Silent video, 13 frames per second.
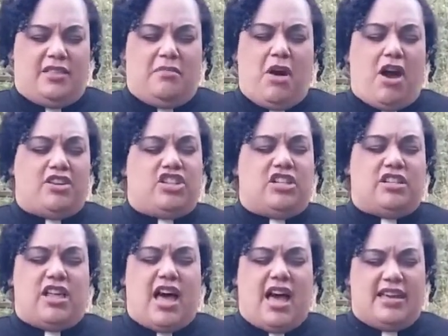the
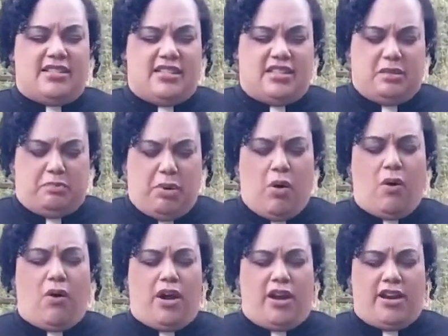marginalized, the
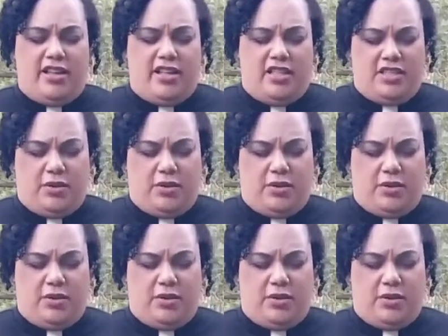poor,